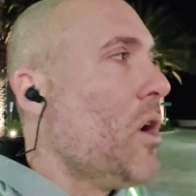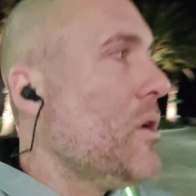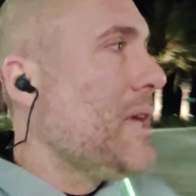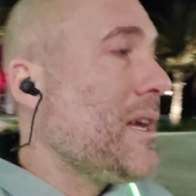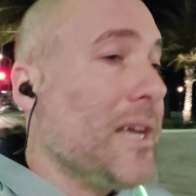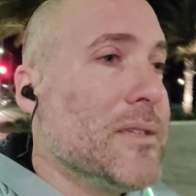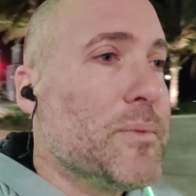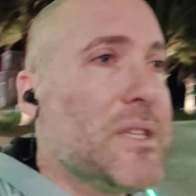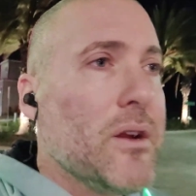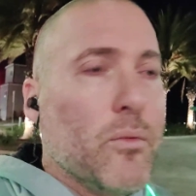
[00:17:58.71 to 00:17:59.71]
Oh yeah, guys,
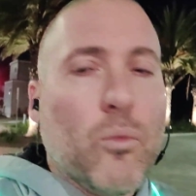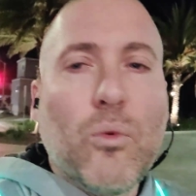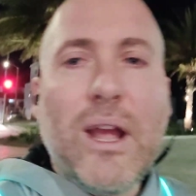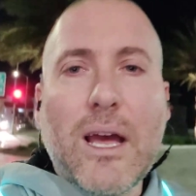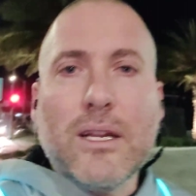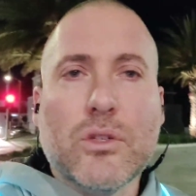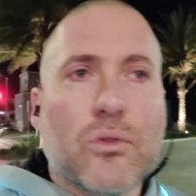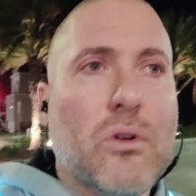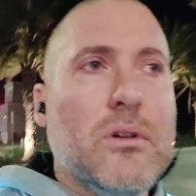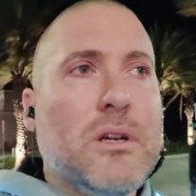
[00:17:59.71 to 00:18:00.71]
but they're way out of
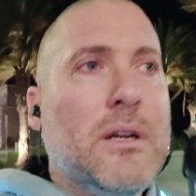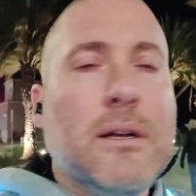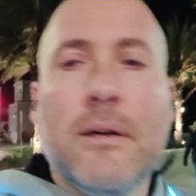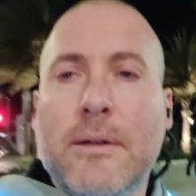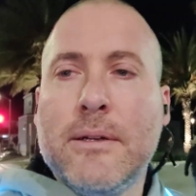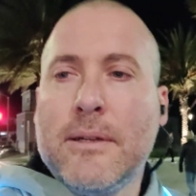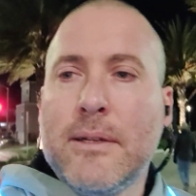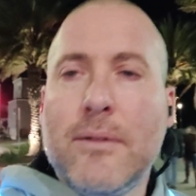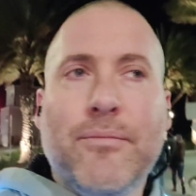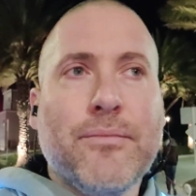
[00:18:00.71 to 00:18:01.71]
control,
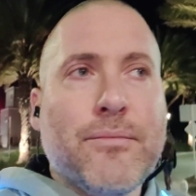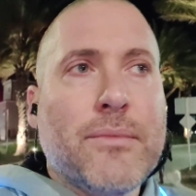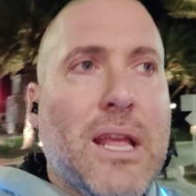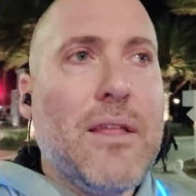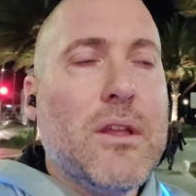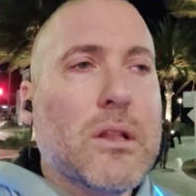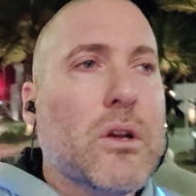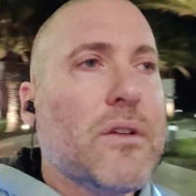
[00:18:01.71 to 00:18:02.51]
and they're